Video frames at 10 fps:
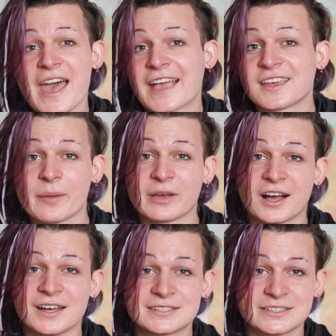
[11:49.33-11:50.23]
economic
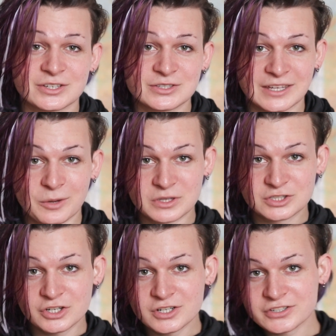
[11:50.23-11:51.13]
costs associated with
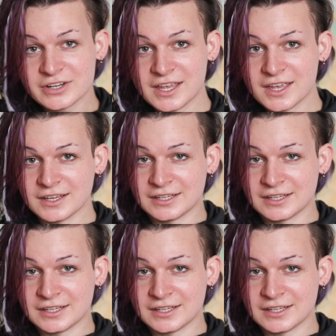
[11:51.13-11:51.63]
surgery,